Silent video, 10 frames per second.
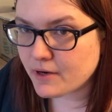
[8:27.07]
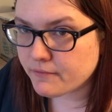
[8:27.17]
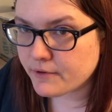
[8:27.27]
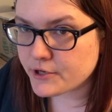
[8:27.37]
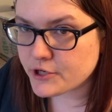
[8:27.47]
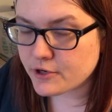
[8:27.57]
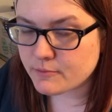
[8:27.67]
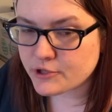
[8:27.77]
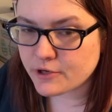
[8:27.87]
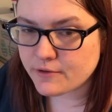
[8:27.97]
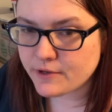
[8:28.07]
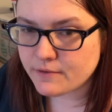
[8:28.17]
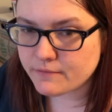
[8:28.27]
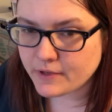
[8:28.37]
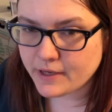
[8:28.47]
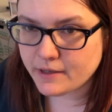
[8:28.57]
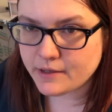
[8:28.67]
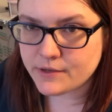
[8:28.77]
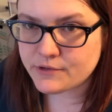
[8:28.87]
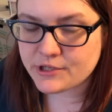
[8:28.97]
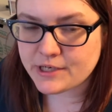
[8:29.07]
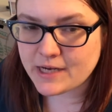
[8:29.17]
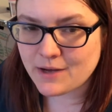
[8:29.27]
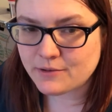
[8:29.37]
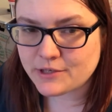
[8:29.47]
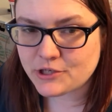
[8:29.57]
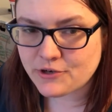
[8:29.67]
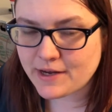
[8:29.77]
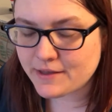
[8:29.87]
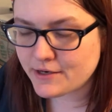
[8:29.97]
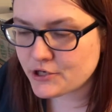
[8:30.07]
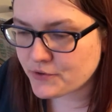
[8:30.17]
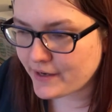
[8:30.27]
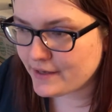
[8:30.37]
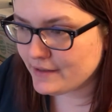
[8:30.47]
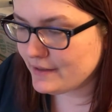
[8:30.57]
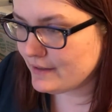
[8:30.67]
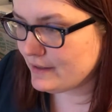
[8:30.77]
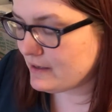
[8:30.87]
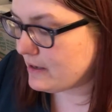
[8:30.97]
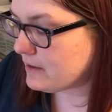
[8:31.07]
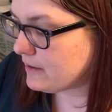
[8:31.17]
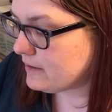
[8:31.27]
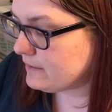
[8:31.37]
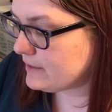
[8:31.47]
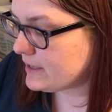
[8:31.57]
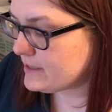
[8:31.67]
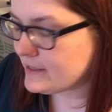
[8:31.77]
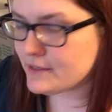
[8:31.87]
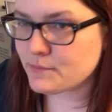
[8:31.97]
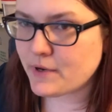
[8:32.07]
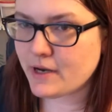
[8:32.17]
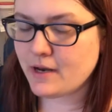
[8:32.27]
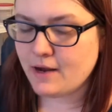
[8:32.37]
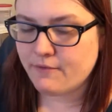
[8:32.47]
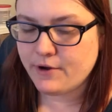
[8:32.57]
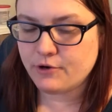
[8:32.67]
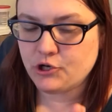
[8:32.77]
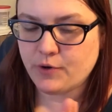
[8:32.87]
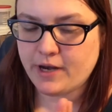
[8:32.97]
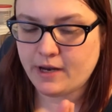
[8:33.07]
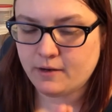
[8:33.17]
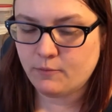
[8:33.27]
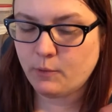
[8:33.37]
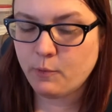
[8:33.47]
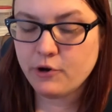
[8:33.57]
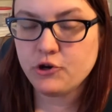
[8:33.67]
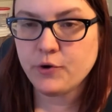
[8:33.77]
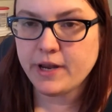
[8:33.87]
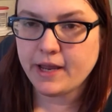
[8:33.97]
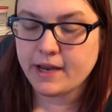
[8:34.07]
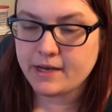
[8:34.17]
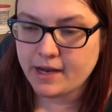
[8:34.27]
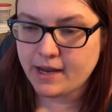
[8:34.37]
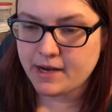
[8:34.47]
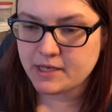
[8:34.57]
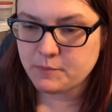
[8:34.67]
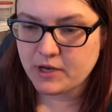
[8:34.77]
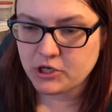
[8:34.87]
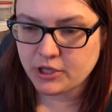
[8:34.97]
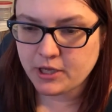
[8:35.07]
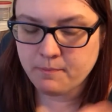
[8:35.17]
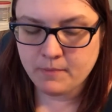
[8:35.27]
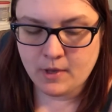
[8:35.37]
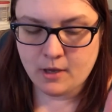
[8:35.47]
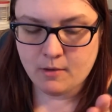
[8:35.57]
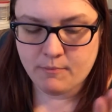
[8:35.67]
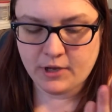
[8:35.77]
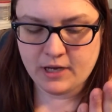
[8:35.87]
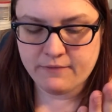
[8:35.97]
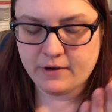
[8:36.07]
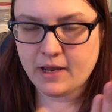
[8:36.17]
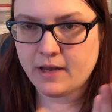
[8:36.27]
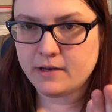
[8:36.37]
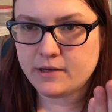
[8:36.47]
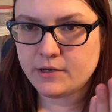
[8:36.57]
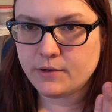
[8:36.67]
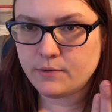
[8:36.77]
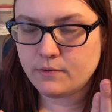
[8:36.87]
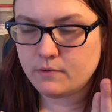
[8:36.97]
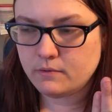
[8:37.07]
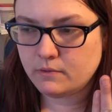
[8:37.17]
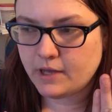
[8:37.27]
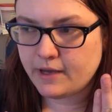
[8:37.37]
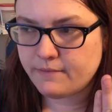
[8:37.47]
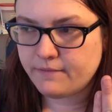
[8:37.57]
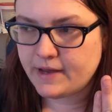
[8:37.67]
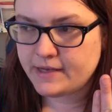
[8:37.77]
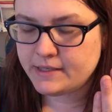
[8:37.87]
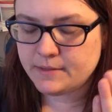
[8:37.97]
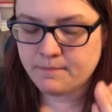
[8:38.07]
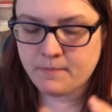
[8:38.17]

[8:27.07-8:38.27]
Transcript: furniture, I'm sure that you've like used a dowel to strengthen a joint. The idea is whenever you're joining, well, when you're joining end to end especially, but even end to like face,